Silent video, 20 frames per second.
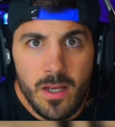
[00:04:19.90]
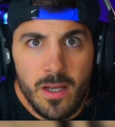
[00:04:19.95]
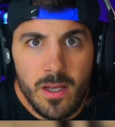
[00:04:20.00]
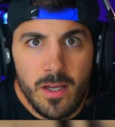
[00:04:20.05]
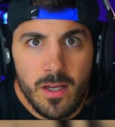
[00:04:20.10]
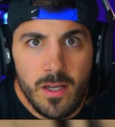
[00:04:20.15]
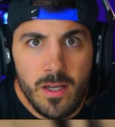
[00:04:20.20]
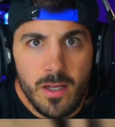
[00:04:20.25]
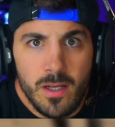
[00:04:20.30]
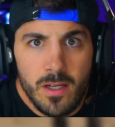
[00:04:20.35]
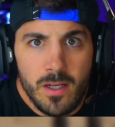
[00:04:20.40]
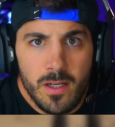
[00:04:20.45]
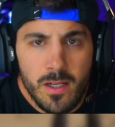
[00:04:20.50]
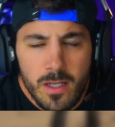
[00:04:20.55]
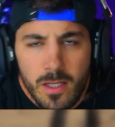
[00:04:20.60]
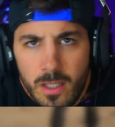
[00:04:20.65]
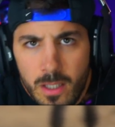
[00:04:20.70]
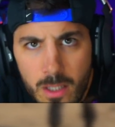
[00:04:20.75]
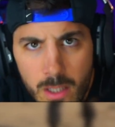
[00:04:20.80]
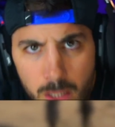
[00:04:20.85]

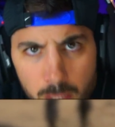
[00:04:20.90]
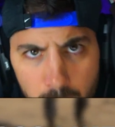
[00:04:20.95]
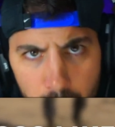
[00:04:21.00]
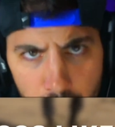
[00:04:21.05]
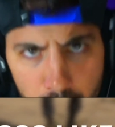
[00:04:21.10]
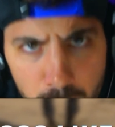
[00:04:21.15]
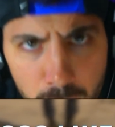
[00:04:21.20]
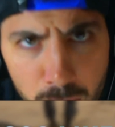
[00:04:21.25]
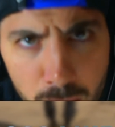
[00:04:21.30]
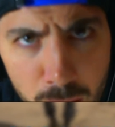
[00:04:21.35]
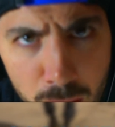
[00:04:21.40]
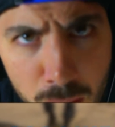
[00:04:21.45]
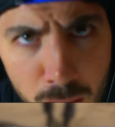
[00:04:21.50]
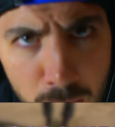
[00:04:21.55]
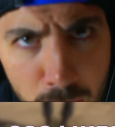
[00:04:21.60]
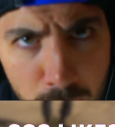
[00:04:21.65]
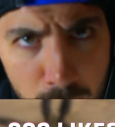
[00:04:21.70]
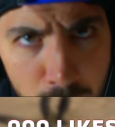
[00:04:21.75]
Nobody speaks.